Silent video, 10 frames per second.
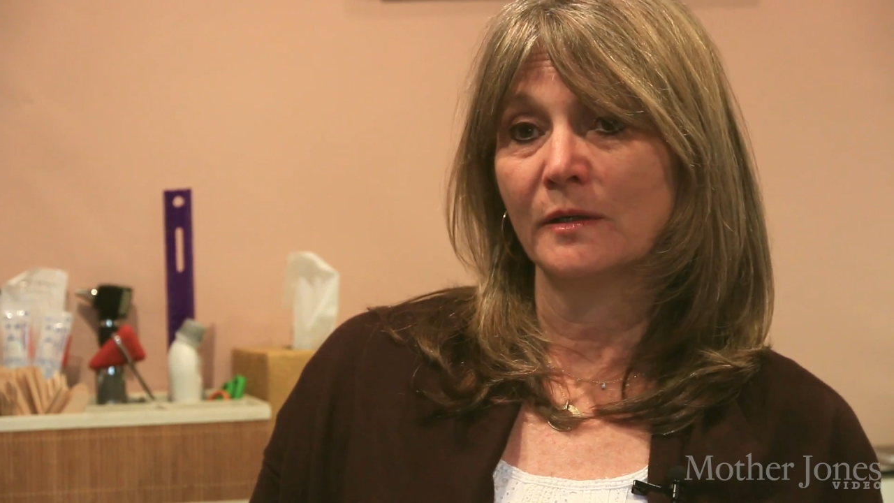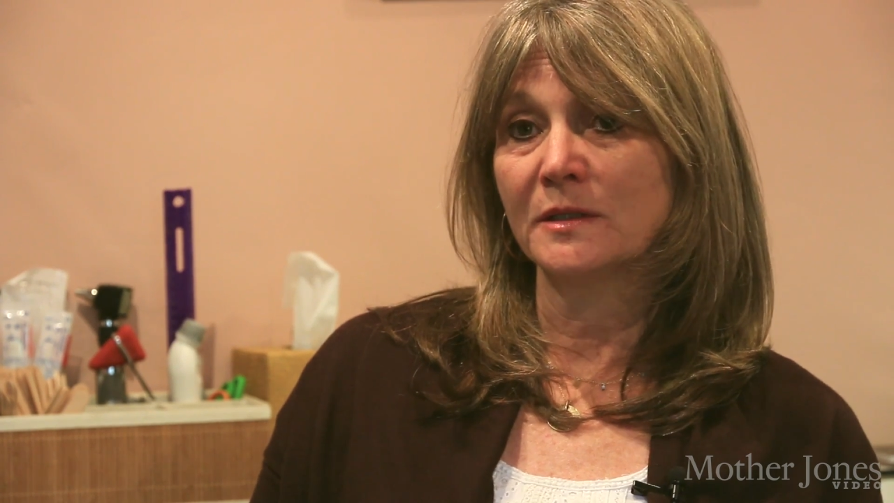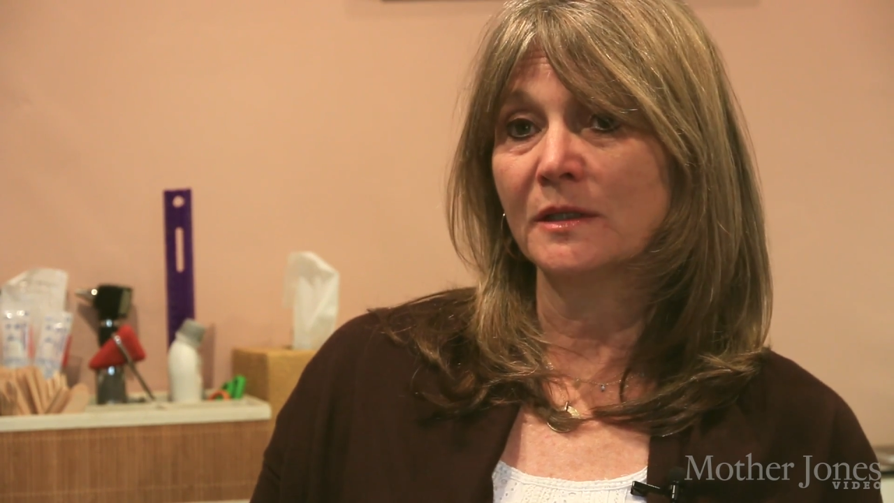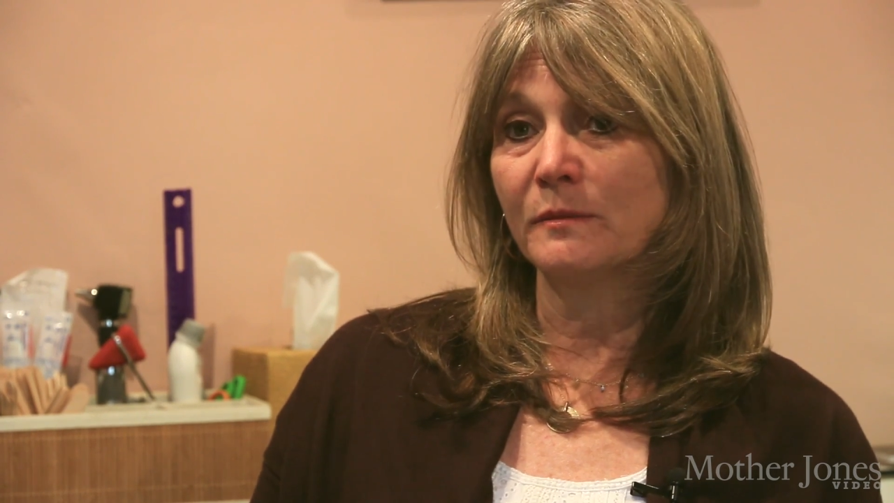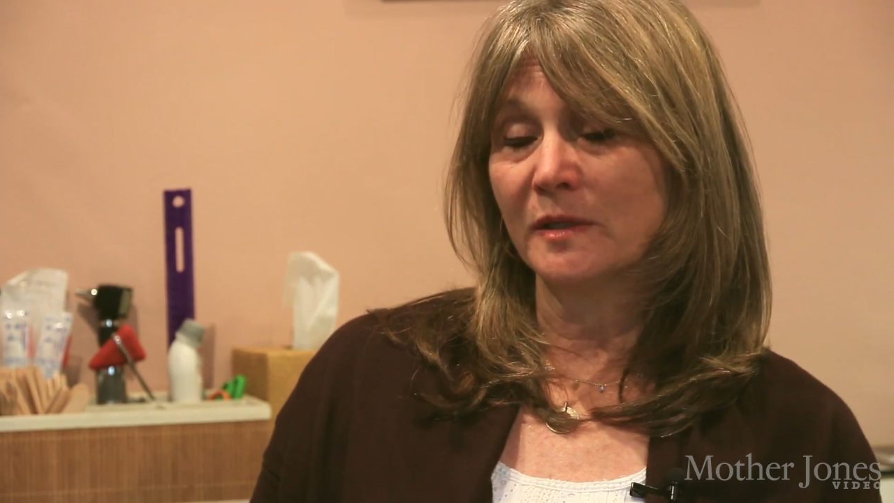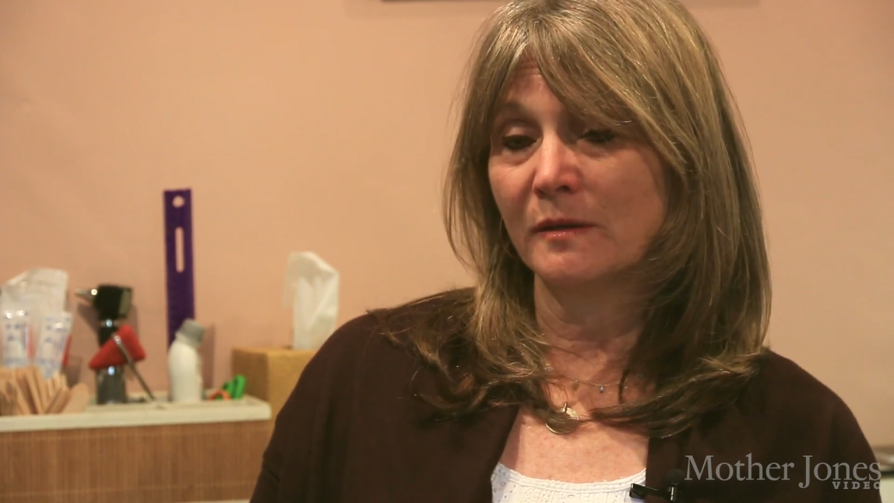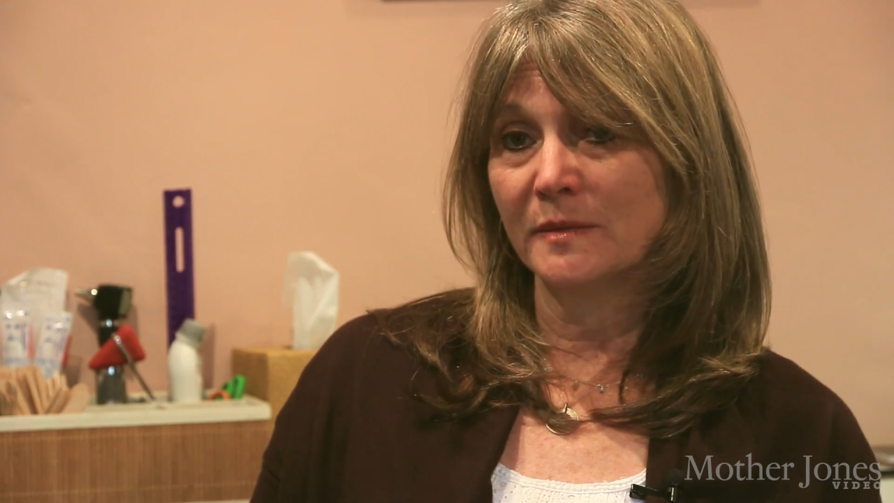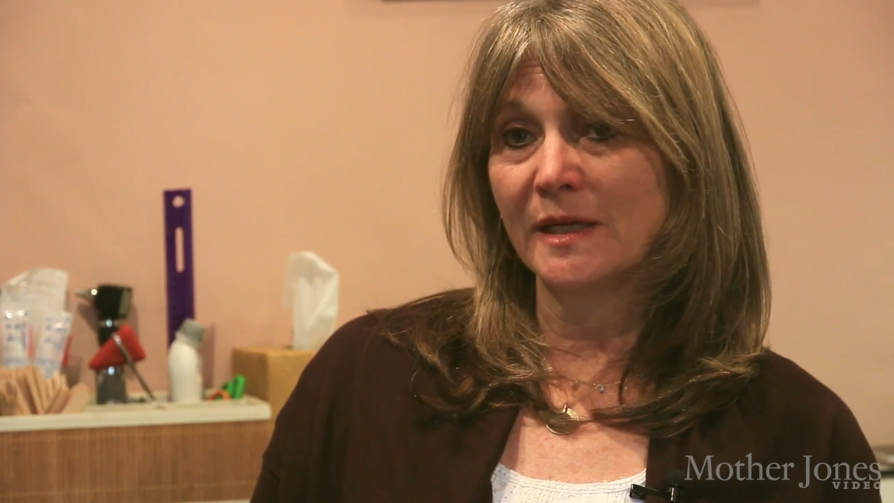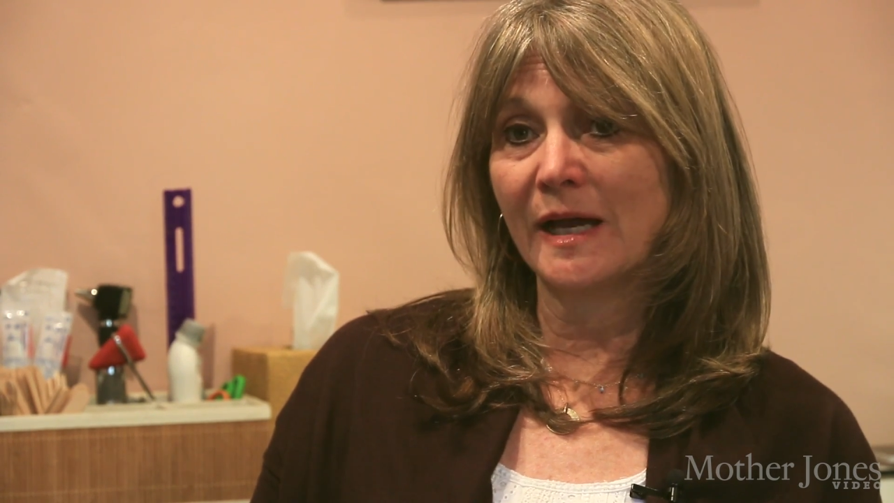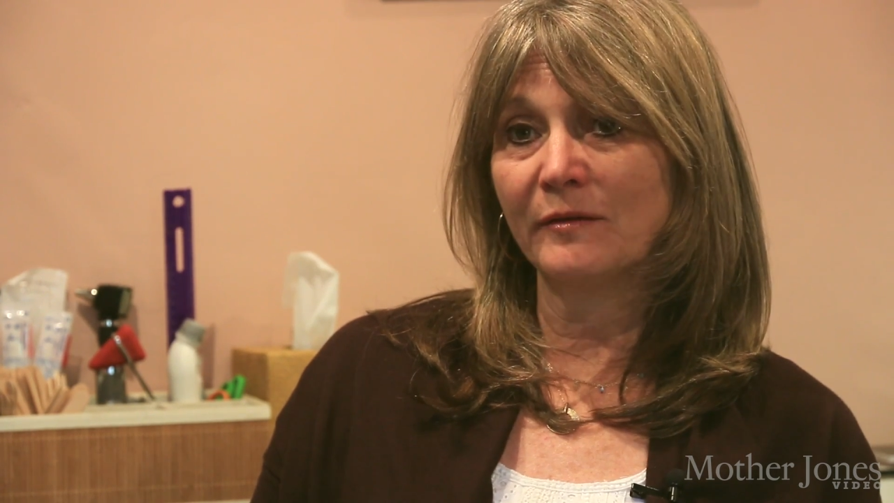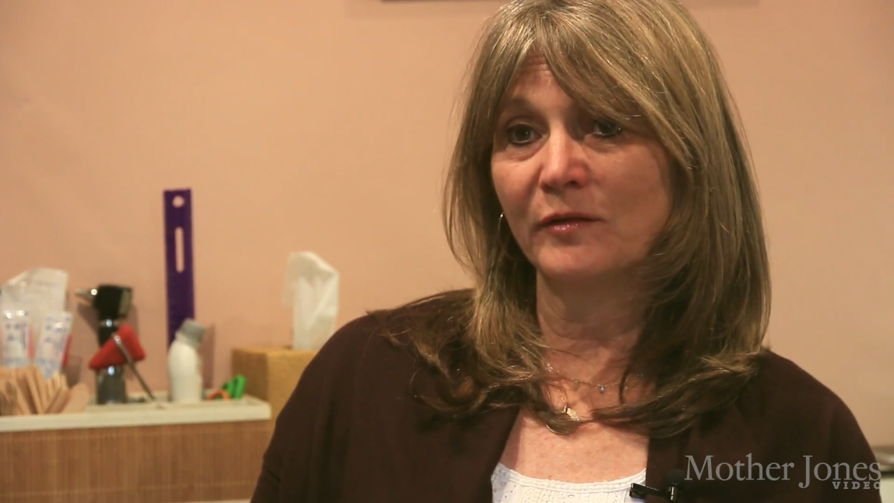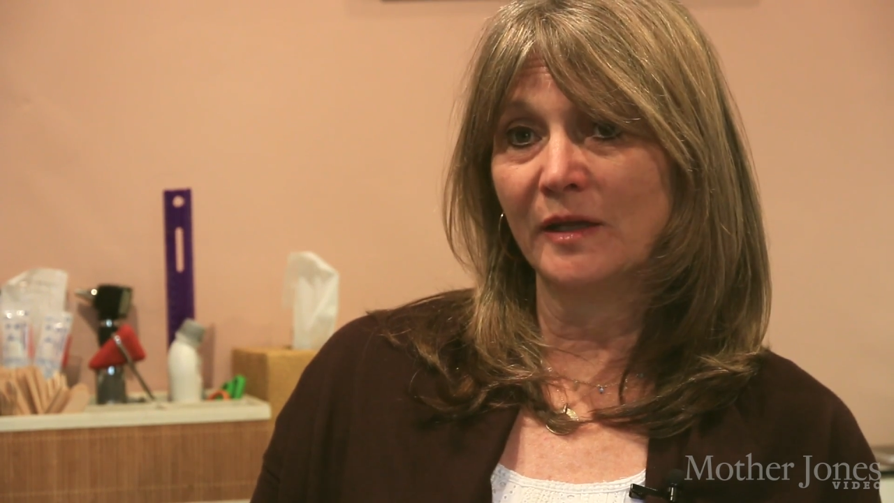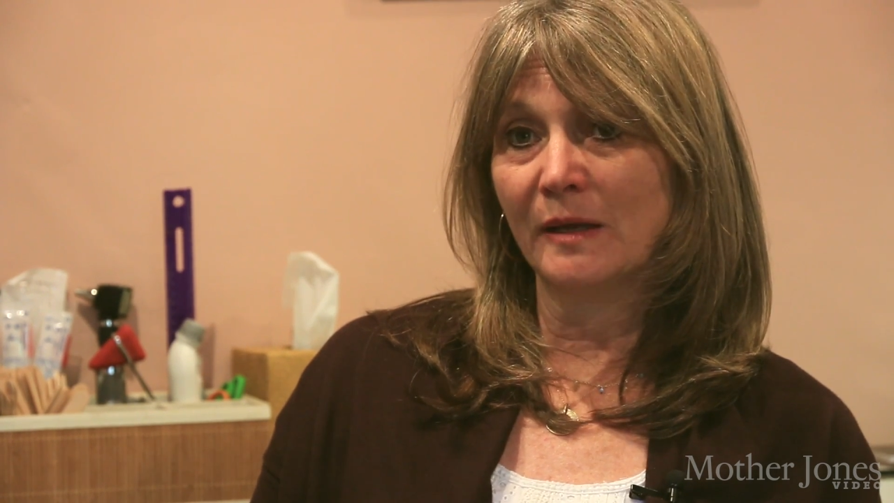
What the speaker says: symptoms after the